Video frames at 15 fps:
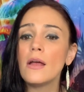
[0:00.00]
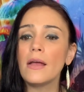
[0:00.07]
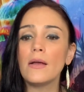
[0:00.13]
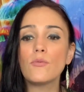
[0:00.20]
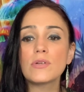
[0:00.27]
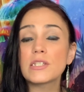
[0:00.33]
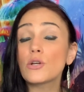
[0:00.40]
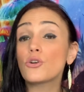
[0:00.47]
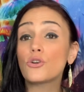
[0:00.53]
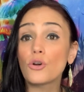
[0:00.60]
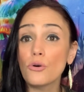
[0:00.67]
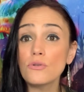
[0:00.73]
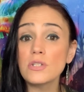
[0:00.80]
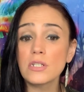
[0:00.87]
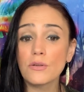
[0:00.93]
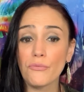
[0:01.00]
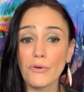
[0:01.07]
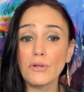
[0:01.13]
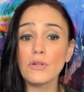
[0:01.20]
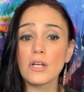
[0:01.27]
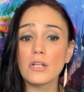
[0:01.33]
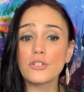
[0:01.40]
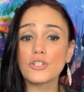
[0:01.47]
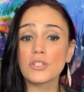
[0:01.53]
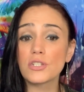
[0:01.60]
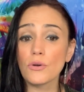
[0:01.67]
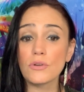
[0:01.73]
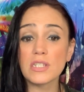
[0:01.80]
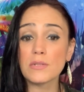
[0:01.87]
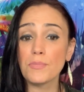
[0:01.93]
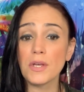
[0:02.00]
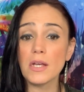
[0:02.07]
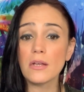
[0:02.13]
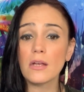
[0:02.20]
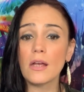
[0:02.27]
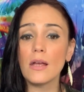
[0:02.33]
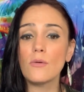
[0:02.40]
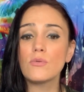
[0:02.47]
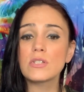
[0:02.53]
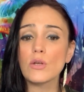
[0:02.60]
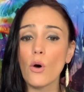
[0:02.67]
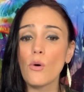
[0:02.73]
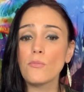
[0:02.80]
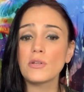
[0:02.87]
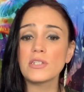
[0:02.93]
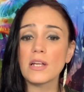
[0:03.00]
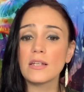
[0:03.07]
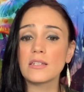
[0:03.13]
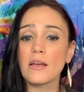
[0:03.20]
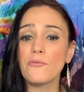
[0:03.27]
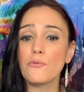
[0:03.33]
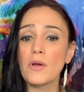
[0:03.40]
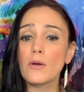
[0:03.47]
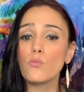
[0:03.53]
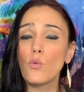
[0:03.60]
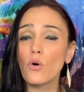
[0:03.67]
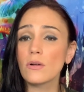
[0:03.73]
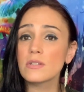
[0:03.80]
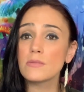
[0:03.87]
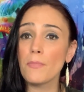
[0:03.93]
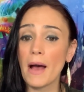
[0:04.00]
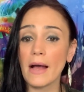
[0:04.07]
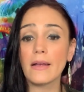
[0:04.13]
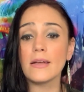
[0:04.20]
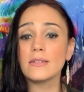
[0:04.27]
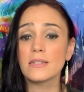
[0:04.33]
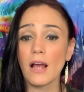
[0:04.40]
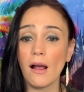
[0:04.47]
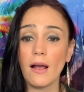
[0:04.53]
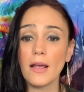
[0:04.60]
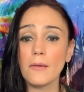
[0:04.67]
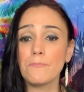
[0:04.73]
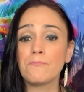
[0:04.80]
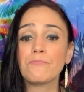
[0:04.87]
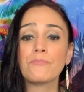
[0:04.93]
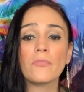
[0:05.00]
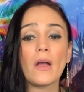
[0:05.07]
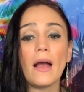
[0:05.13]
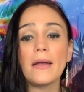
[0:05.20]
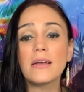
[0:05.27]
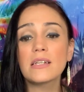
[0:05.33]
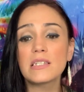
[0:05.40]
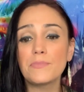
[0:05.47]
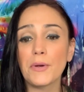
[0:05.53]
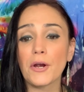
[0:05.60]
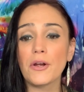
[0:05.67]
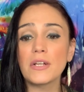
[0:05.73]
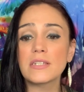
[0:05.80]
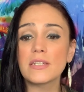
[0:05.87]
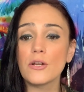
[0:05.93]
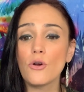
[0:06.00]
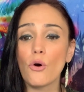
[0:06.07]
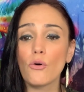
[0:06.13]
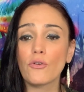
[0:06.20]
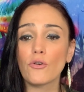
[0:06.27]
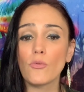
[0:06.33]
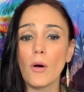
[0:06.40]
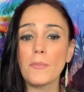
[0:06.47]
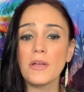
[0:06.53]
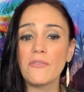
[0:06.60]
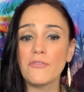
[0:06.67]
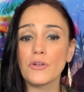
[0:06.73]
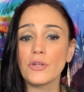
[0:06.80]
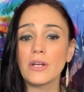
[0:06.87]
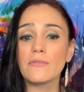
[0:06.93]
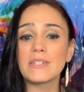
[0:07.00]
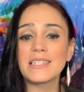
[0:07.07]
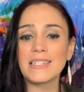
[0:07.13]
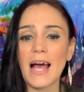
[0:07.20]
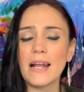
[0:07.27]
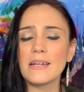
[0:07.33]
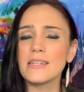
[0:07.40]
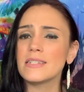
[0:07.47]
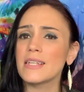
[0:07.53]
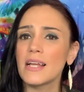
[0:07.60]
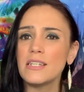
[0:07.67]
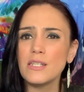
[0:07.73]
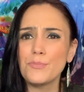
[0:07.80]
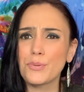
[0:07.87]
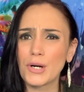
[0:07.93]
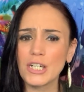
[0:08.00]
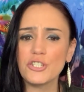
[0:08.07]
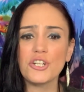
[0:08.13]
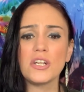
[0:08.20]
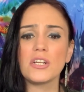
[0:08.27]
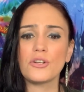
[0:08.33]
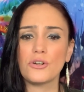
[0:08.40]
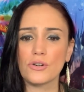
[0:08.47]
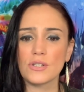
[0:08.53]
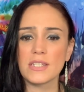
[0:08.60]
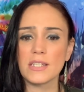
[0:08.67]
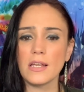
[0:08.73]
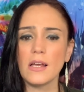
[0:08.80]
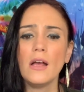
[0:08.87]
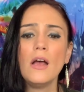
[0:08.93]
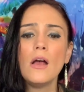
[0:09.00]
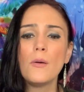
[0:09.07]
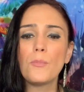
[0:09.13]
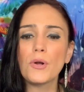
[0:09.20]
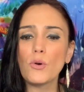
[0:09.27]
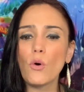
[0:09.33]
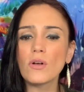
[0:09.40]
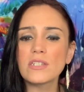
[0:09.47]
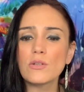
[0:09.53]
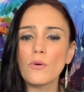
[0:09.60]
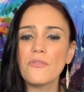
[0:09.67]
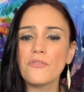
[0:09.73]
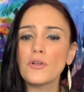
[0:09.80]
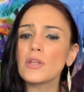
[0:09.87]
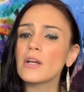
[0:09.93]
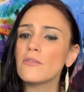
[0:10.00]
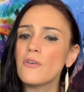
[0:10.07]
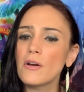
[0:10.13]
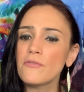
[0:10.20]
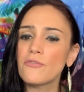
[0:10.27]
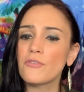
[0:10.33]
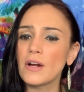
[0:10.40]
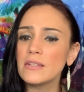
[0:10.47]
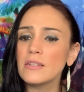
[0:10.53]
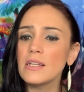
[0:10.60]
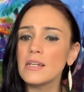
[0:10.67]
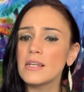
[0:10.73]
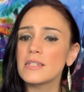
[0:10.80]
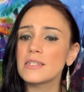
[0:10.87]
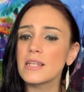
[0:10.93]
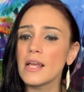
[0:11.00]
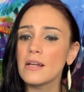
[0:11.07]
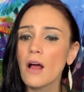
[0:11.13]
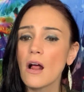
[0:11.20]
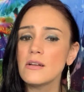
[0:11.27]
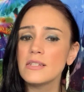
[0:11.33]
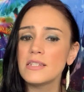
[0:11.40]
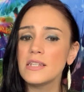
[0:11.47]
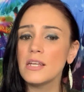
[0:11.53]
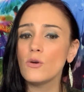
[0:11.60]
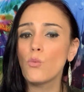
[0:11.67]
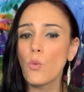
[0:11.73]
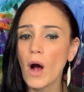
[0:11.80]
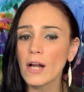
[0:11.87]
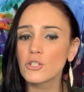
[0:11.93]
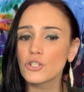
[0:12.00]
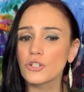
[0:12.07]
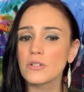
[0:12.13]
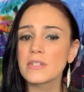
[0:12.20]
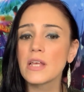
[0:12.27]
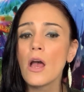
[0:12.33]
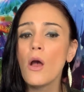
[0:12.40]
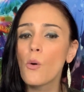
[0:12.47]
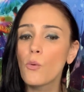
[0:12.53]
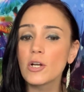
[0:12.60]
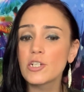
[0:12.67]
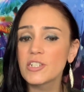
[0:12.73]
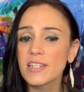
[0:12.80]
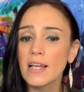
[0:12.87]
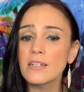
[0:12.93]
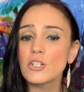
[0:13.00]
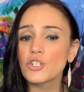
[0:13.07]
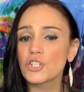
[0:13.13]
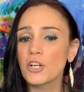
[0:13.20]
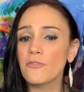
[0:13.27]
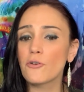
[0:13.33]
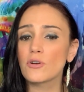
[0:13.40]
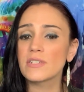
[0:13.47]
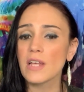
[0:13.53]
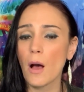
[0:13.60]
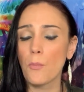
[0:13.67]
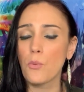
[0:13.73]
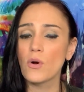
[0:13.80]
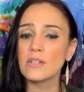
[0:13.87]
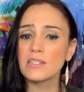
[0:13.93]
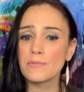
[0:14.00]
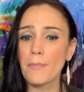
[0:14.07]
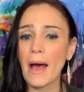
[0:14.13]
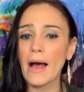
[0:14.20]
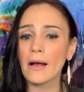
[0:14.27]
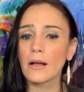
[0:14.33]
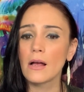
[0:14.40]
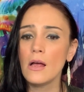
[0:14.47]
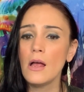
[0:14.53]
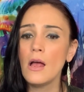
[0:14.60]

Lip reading: "It was a ghost village, so to speak. It was almost as if we had walked back in time. I experienced an overwhelming feeling of sadness and depression in Kersey, but also a feeling of unfriendliness in unseen watchers, which sent shivers up one's back.